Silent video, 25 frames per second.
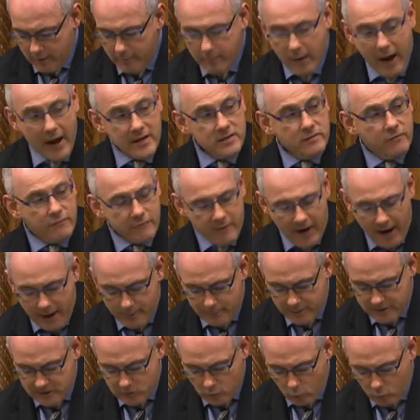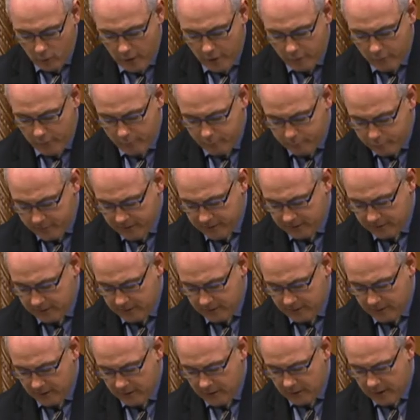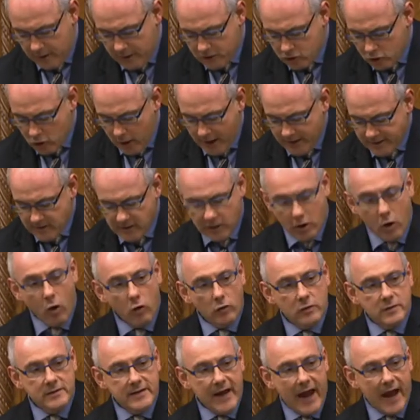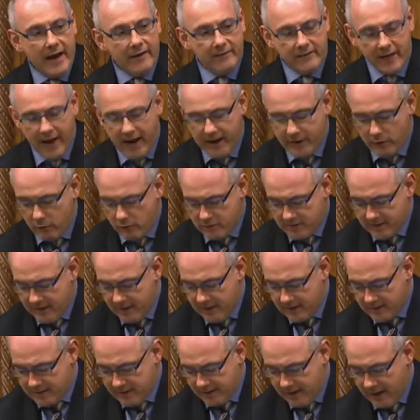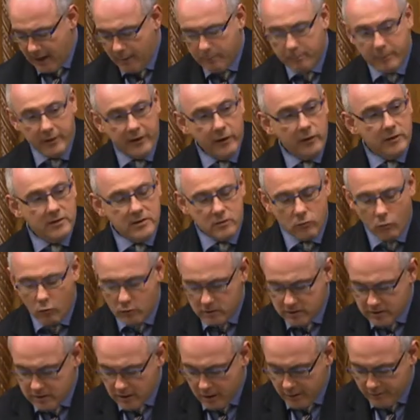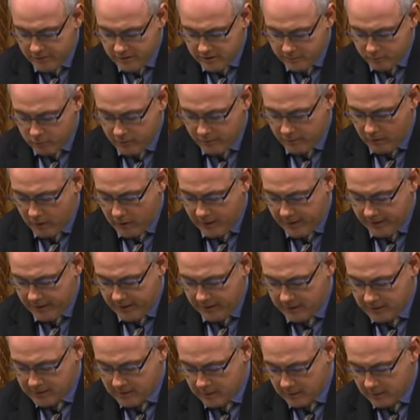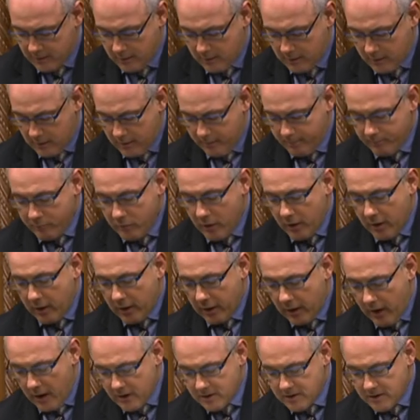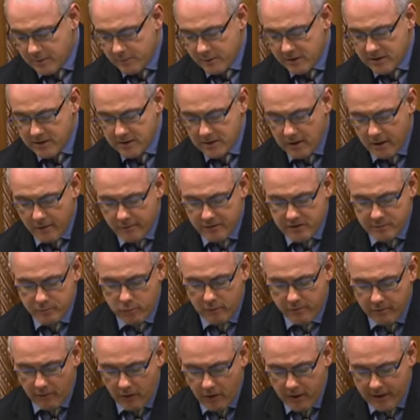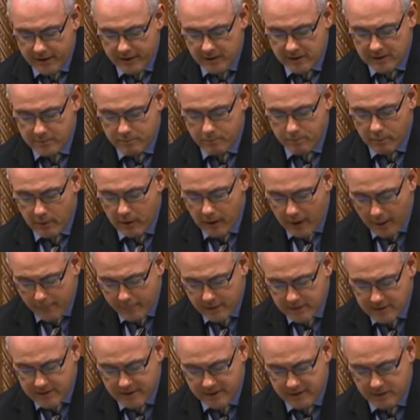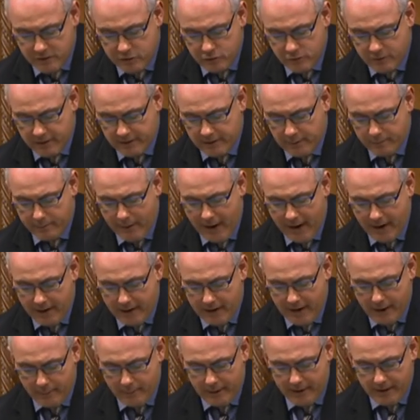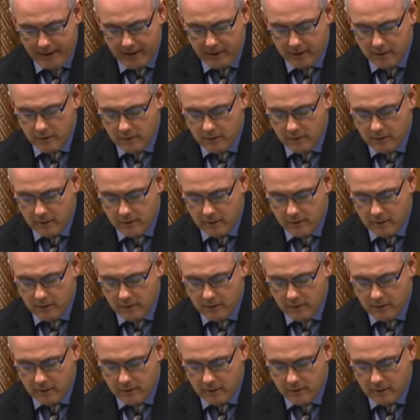as families all over Britain are trying to contact their utility company or service providers. Customer service providers plummeted during the pandemic